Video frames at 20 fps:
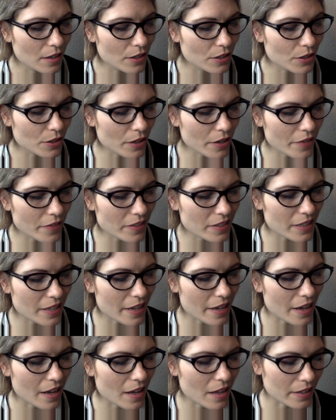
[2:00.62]
Don't ever
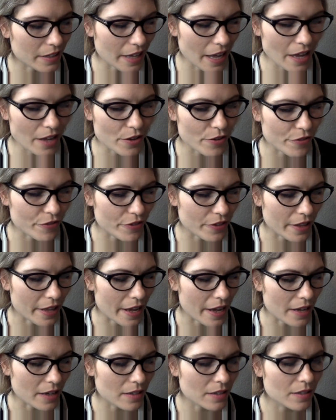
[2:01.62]
say, "I'll get you for
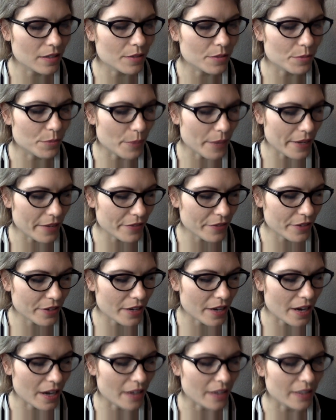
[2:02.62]
that." Wait for
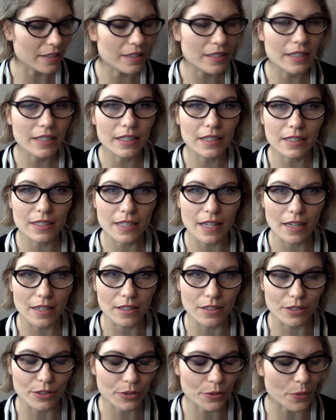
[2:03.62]
God. He'll
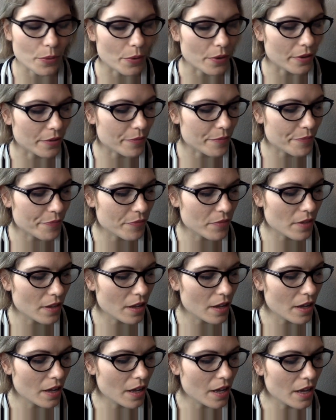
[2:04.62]
settle the score.
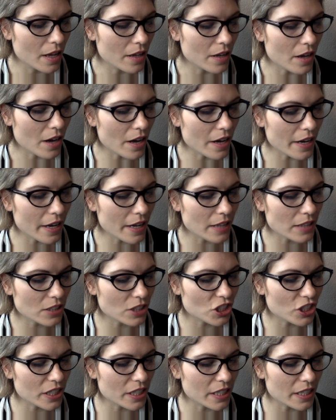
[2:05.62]
God hates
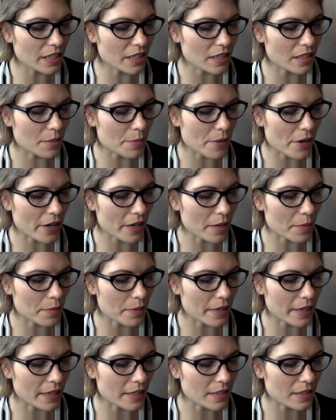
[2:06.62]
cheating in the
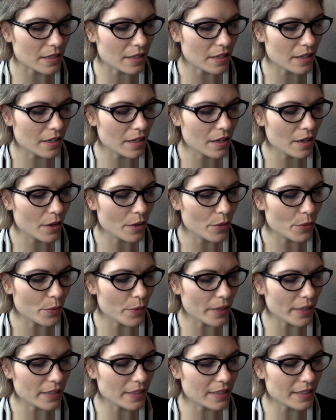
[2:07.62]
marketplace.
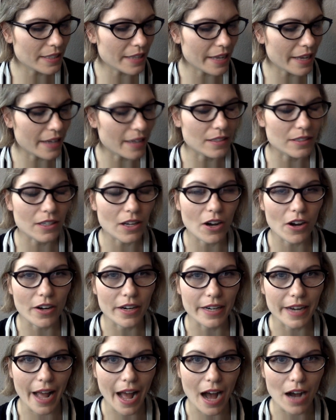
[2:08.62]
Rigged scales are
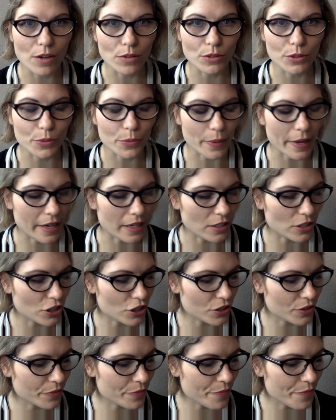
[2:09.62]
an
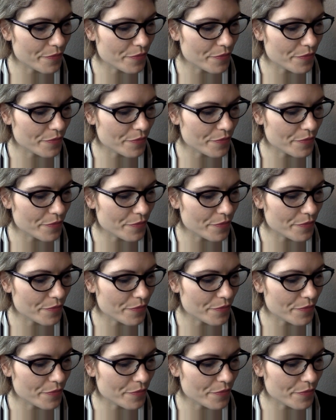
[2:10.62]
outrage.